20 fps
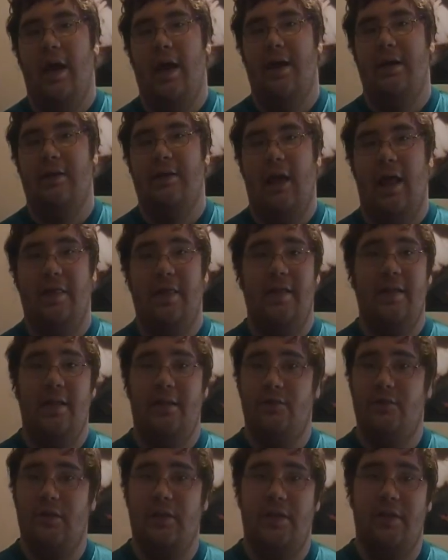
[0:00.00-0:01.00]
And I think
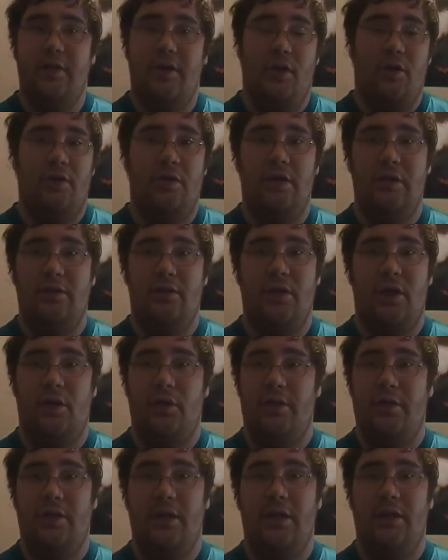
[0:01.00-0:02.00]
that's really the only
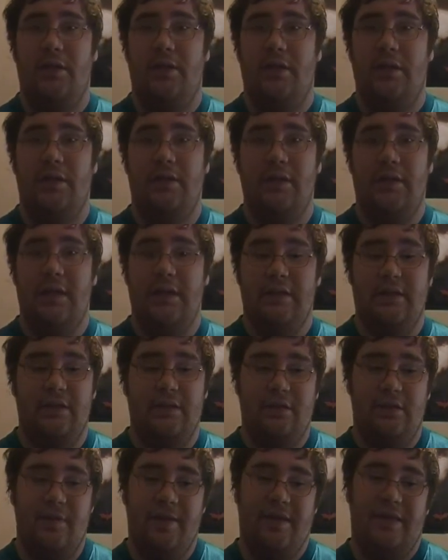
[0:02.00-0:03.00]
thing that
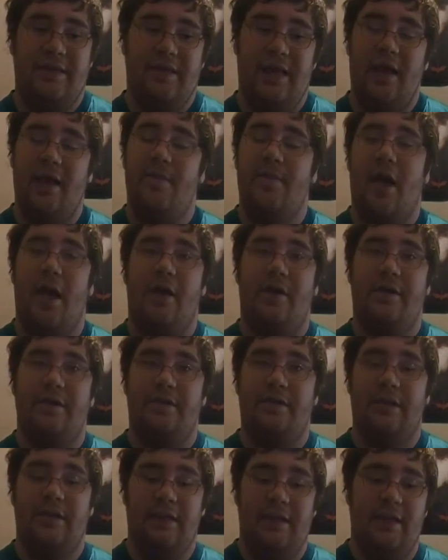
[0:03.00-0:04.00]
needs to be said about it,
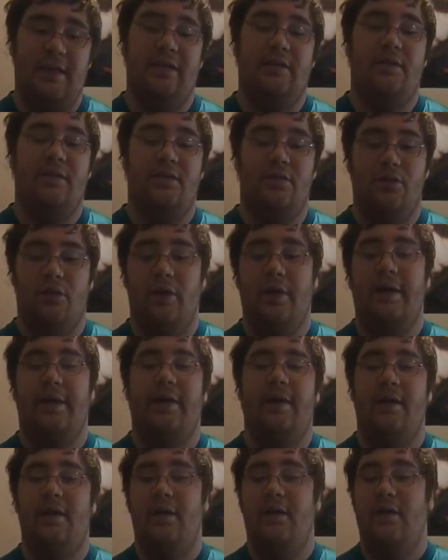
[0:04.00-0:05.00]
is the kids enjoy
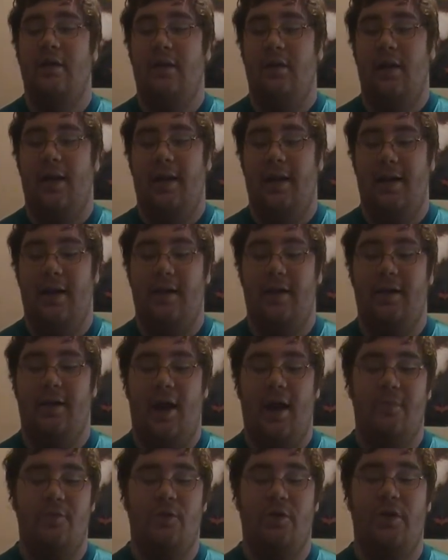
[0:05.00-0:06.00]
it. And
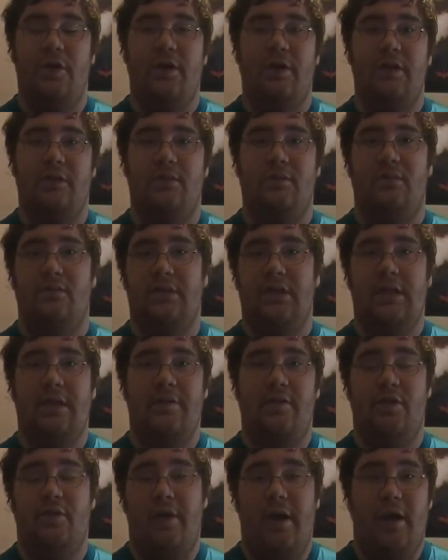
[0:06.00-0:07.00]
I'm willing to
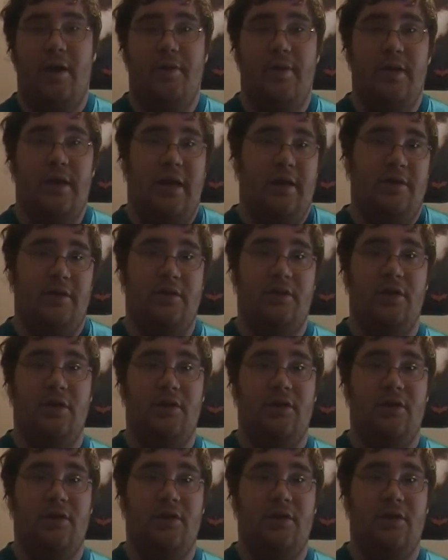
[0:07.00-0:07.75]
give it a recommendation